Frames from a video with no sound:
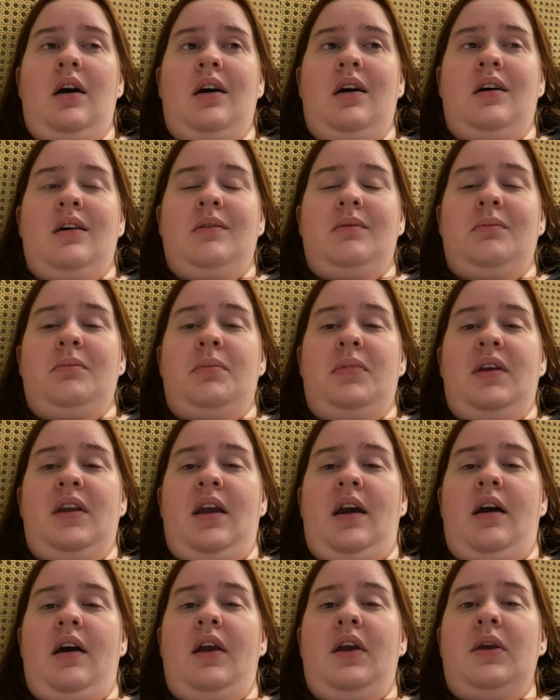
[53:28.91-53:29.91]
But
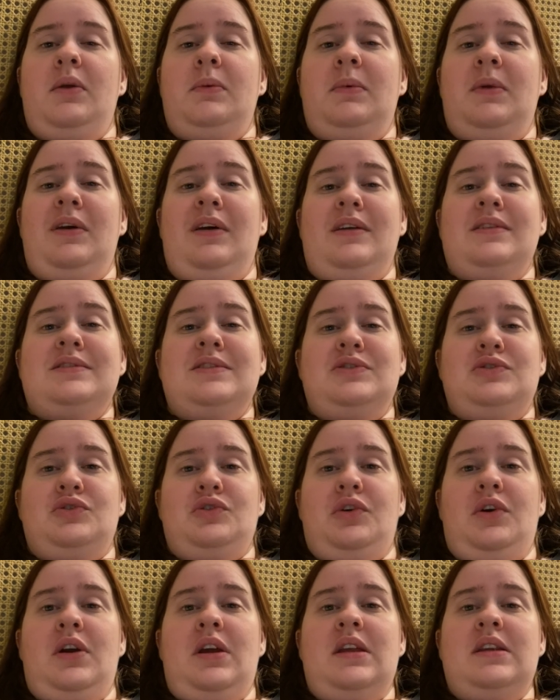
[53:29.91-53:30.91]
yeah, I hope you guys
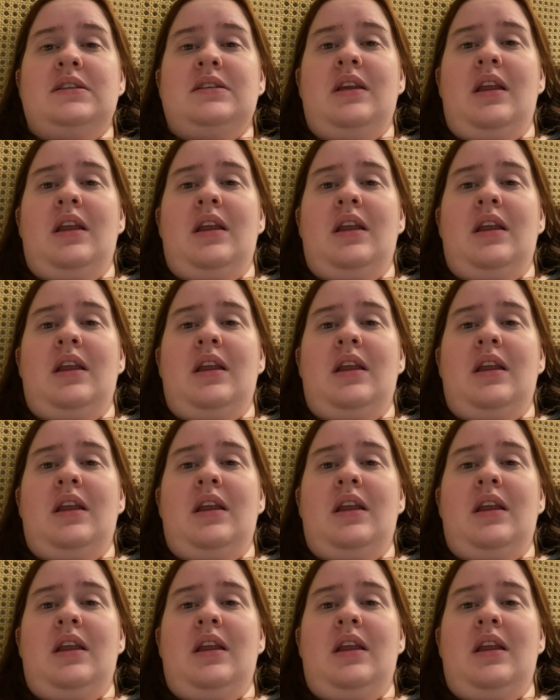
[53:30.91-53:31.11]
enjoyed.